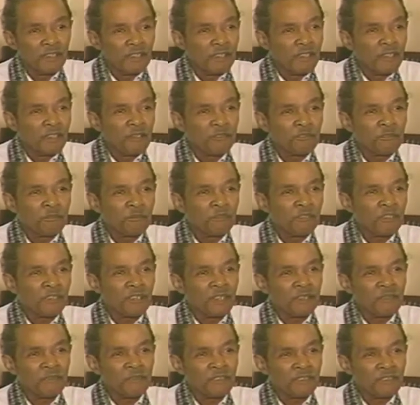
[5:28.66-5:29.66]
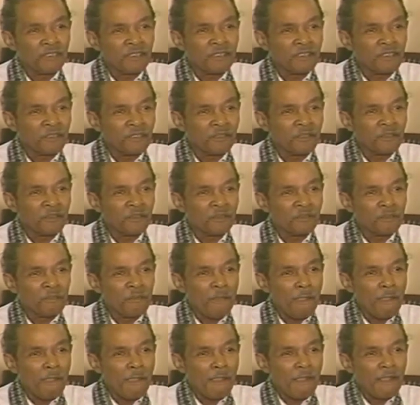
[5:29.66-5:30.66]
He was Bill Evans and you know
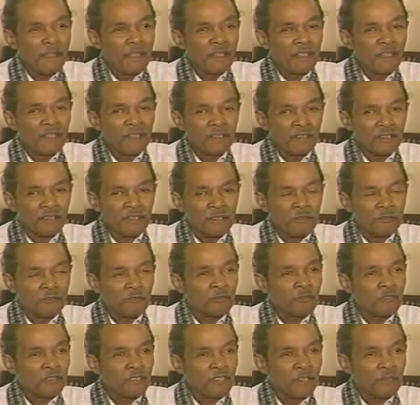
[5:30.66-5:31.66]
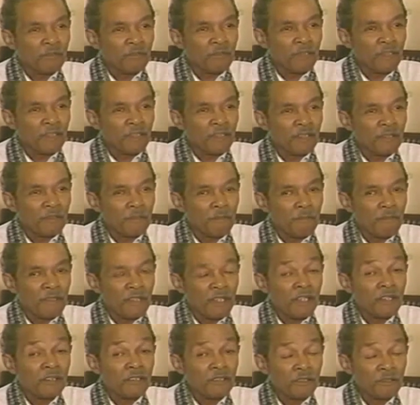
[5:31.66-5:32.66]
and uh, he was with that band. They
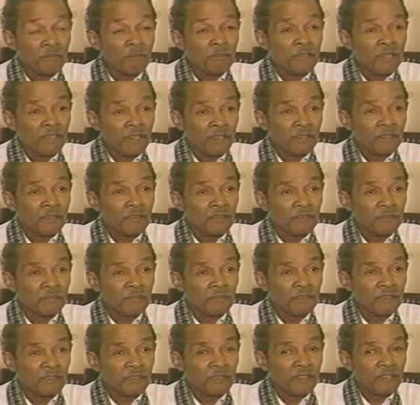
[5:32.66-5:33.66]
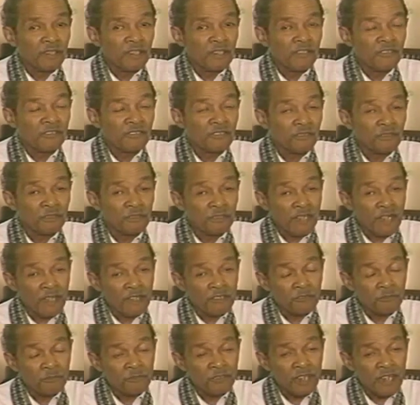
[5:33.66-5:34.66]
had a good band, you know. And so I
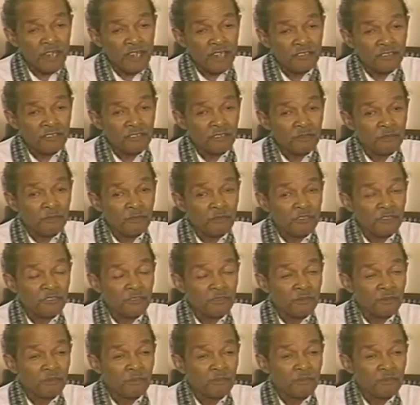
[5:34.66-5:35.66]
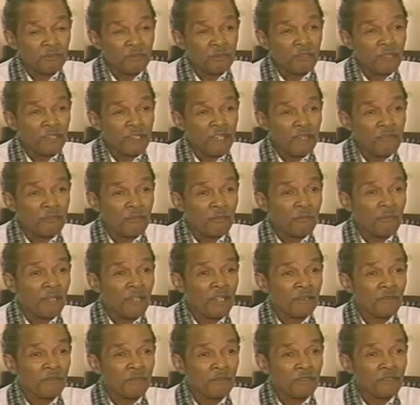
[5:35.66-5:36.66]
was with Isaac, and we used to have a
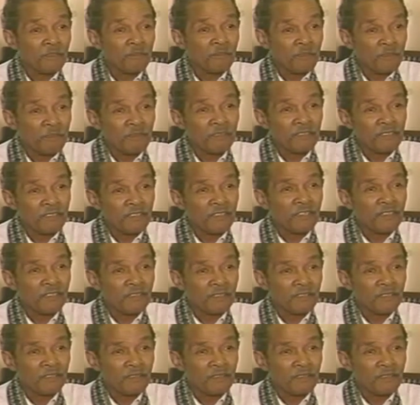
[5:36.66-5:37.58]
battle with him every Sunday.